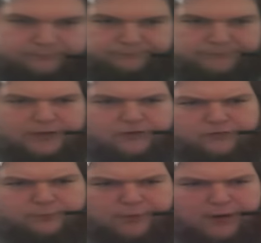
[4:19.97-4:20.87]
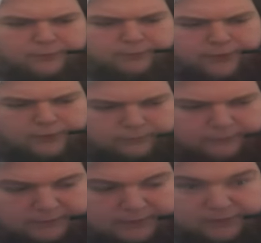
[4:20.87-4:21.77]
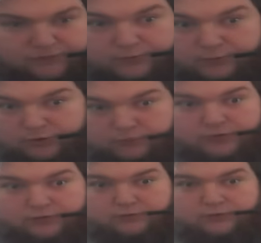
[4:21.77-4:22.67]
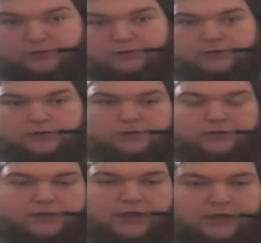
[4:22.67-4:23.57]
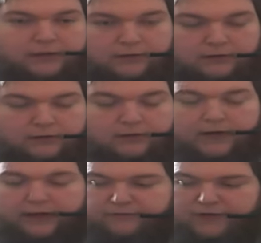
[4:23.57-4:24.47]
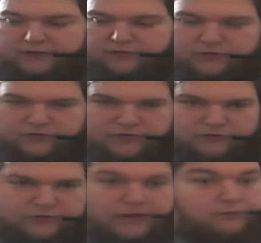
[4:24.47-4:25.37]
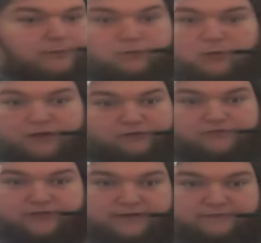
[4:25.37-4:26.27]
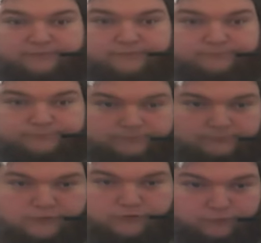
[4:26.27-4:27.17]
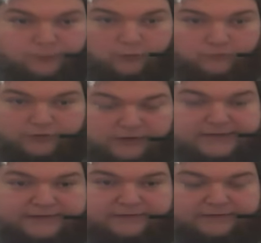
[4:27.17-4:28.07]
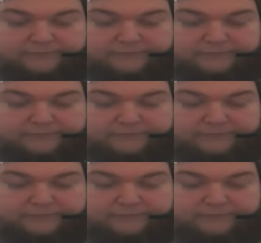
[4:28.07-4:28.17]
Here's the problem, though, and maybe some of you can have had this or attest to it. It's been a while since I've smoked or anything,